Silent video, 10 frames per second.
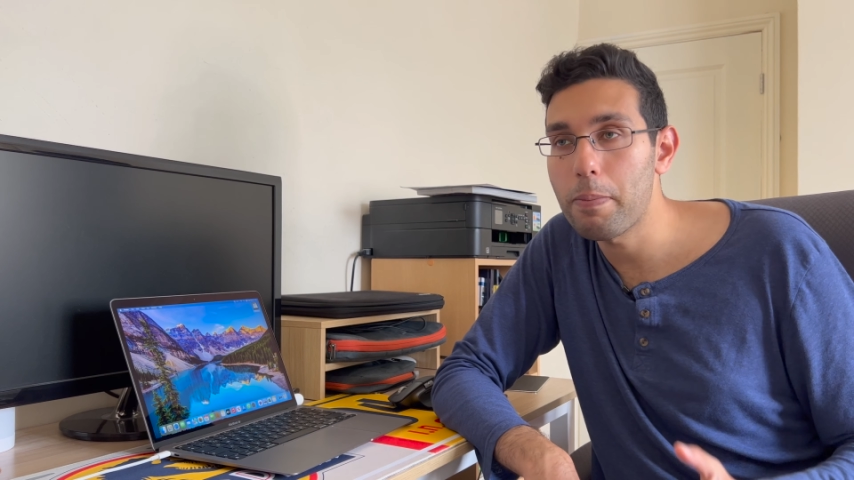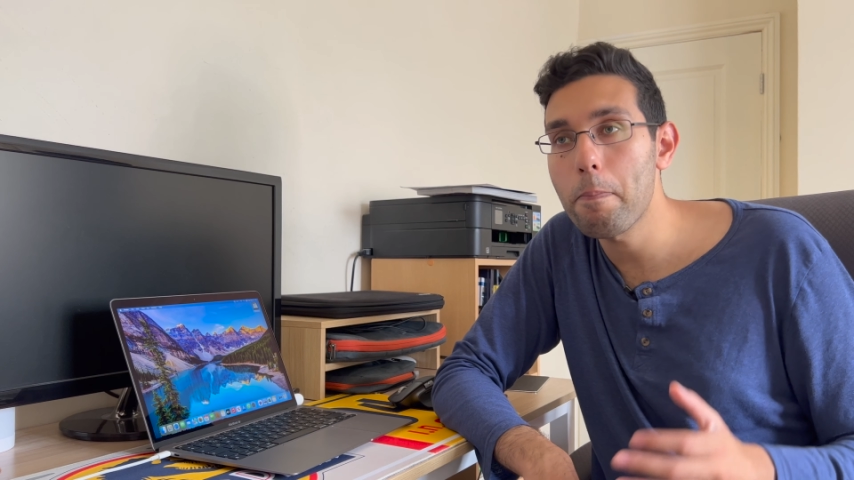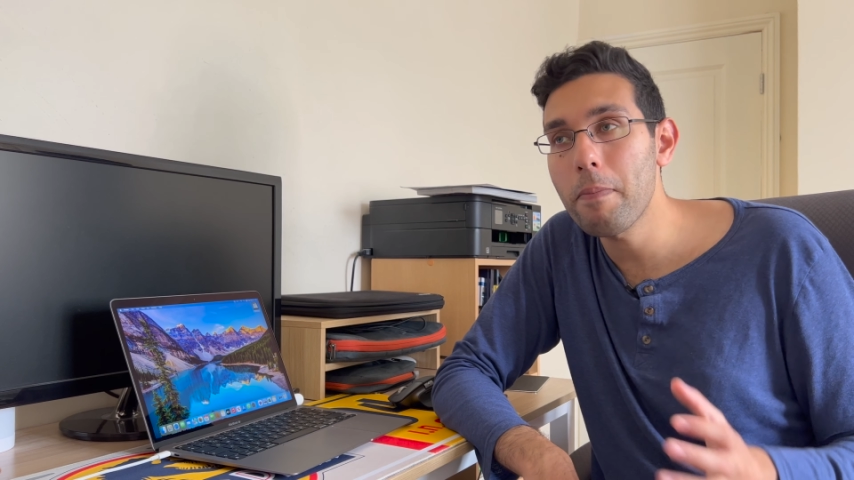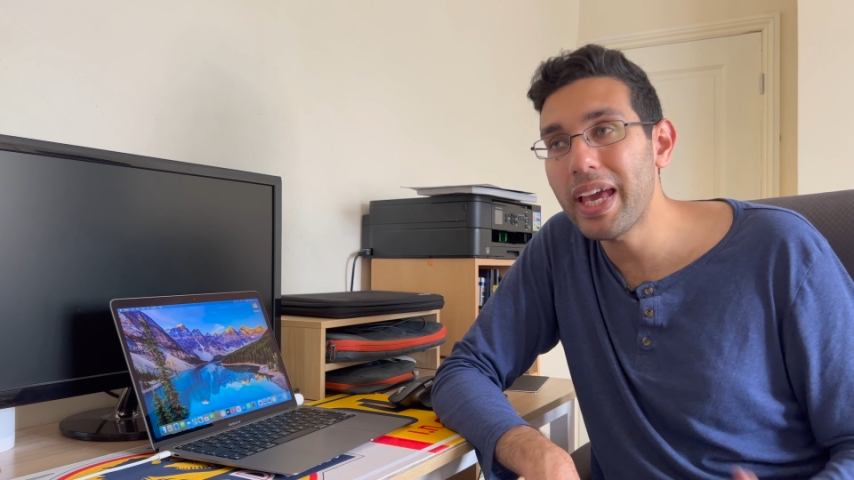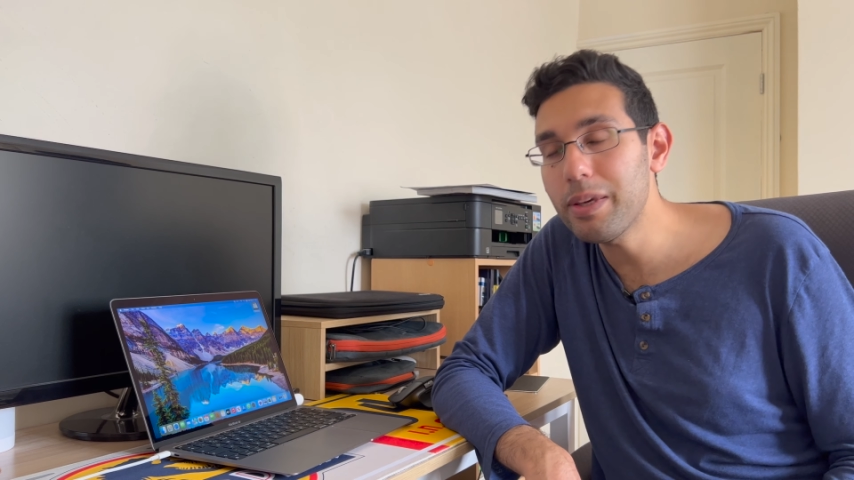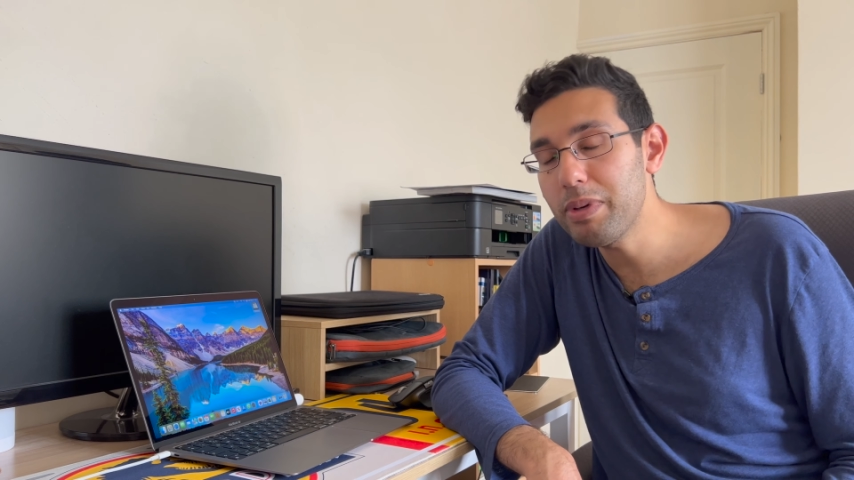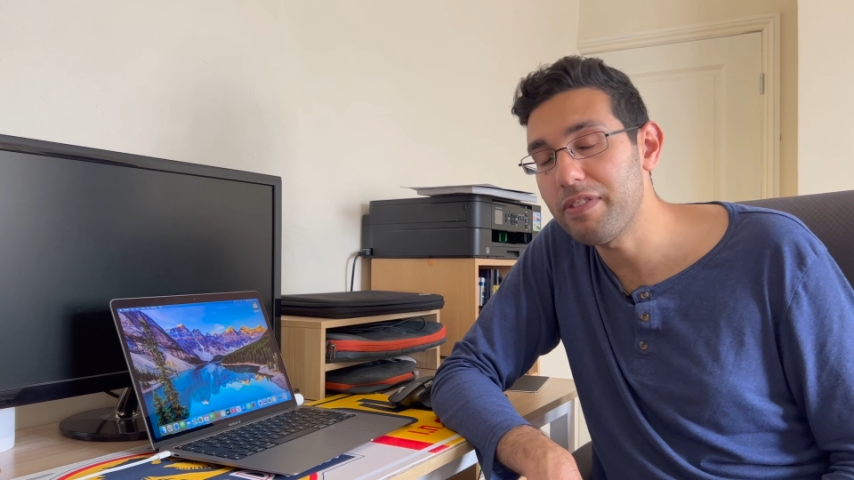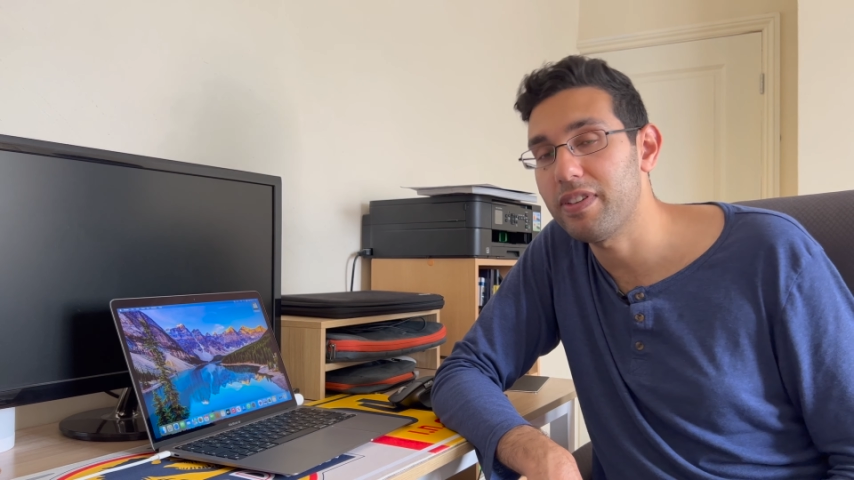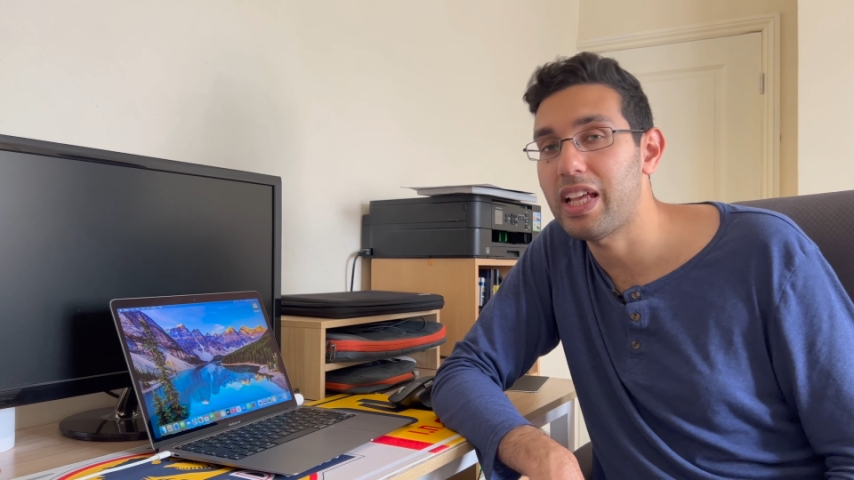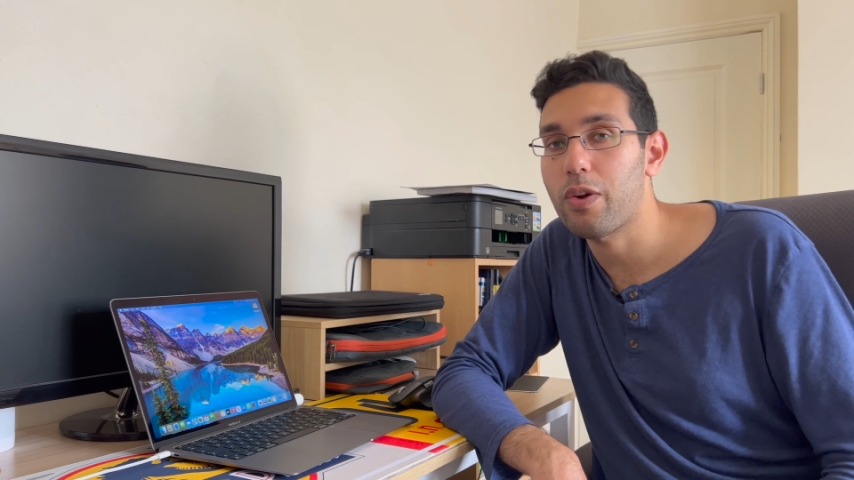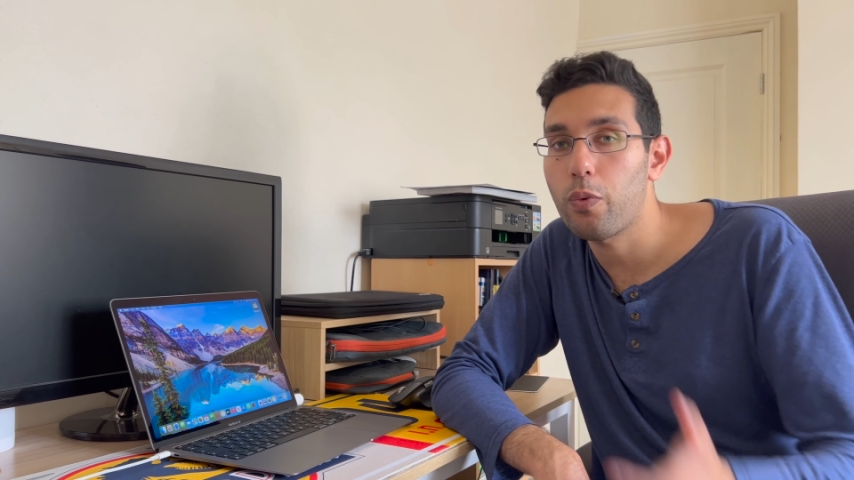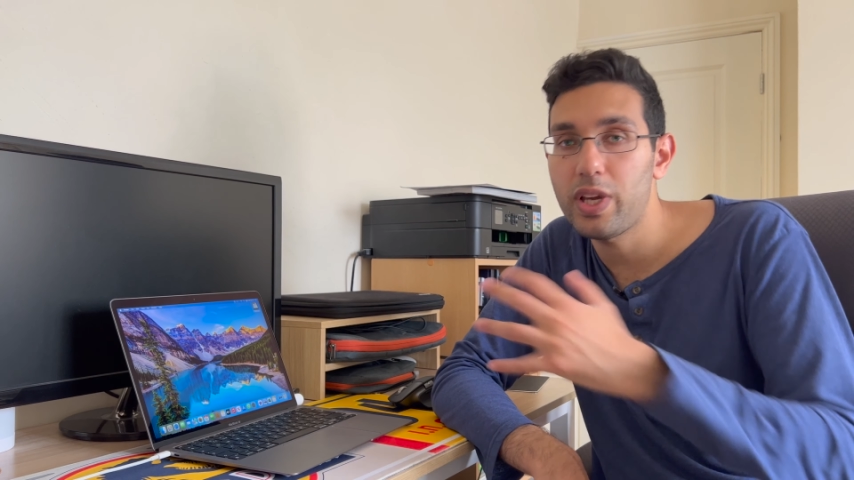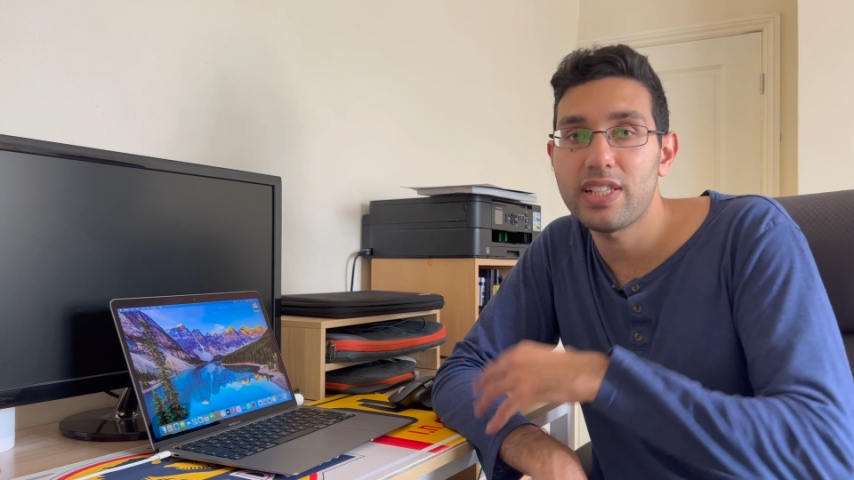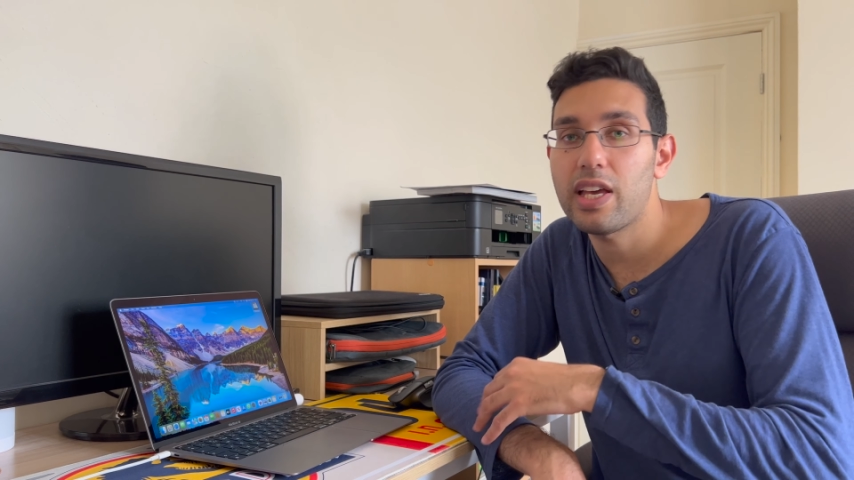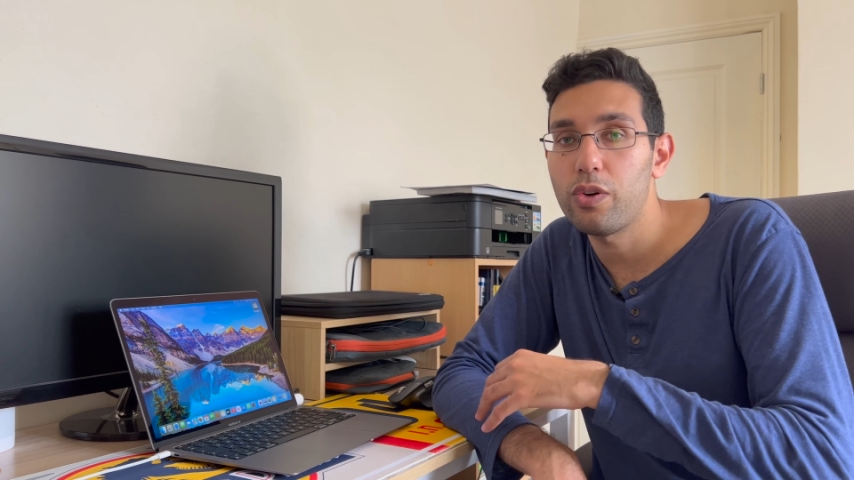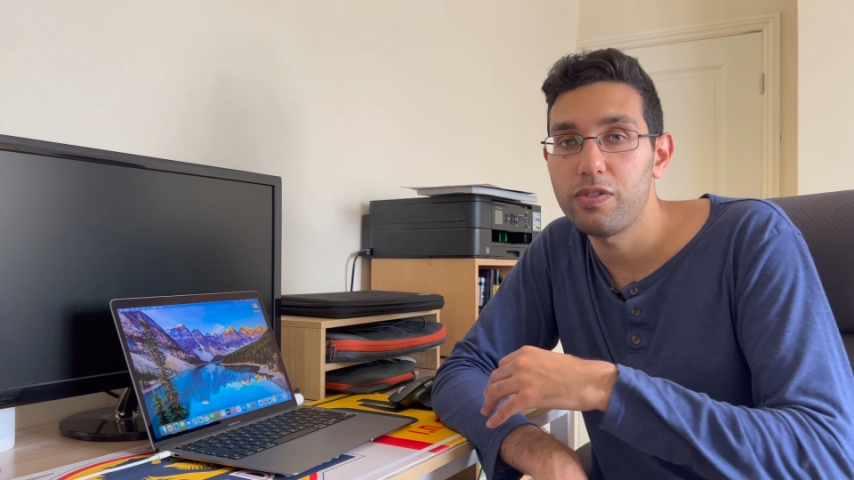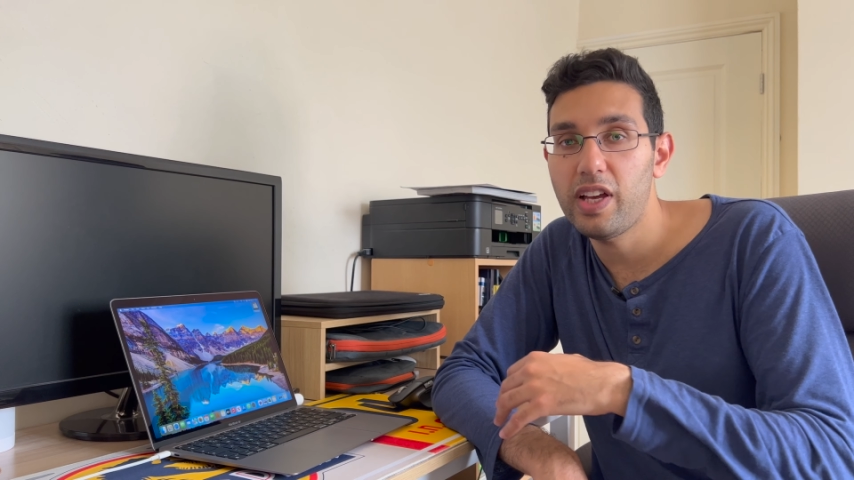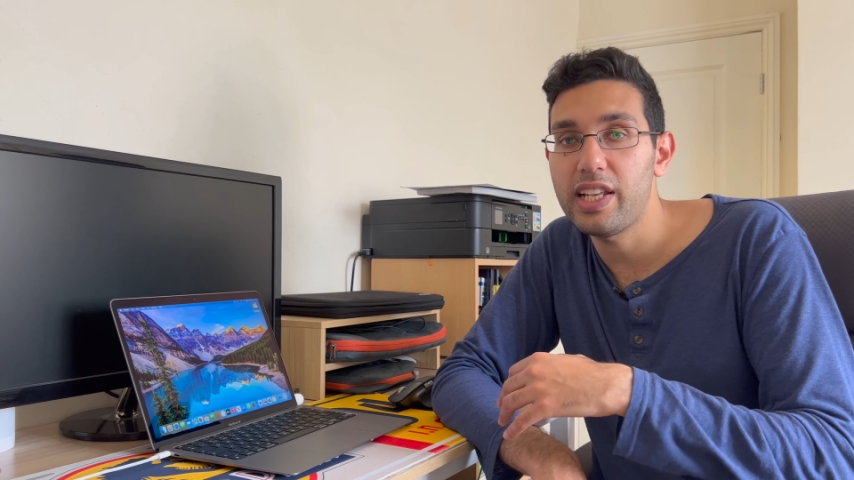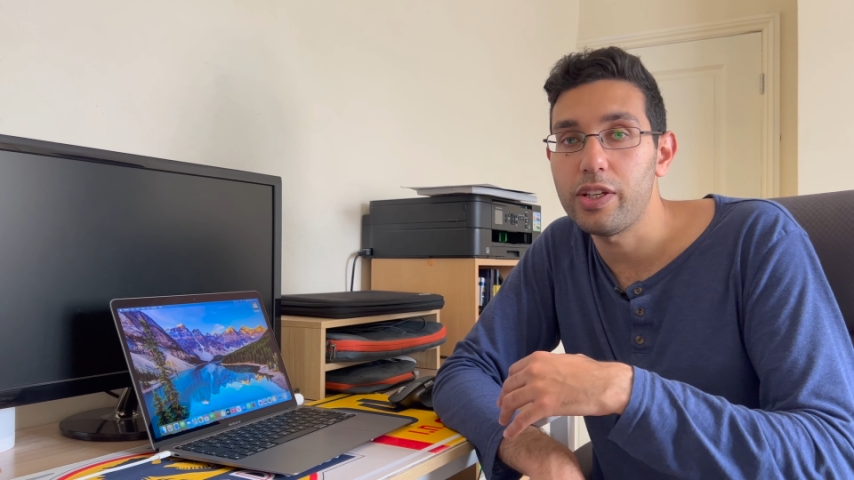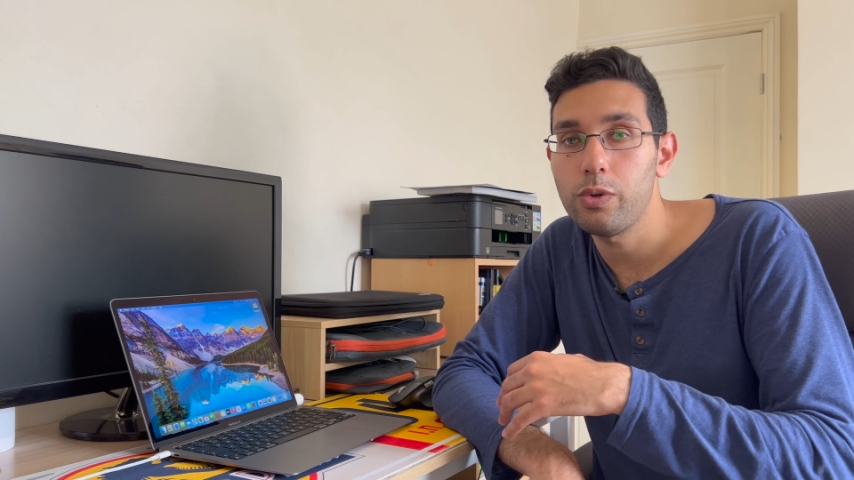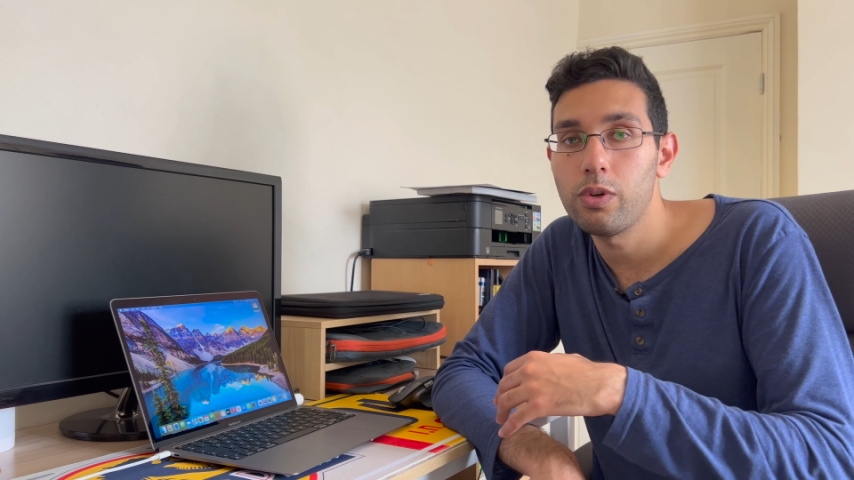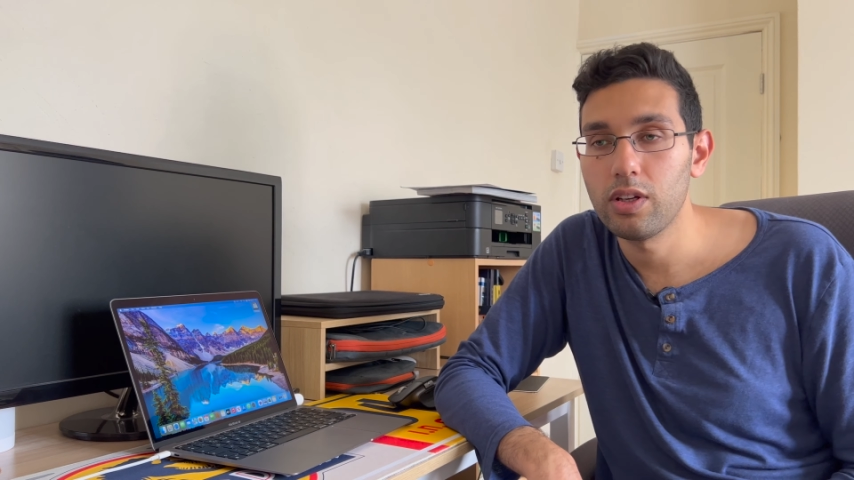maybe for that resale value.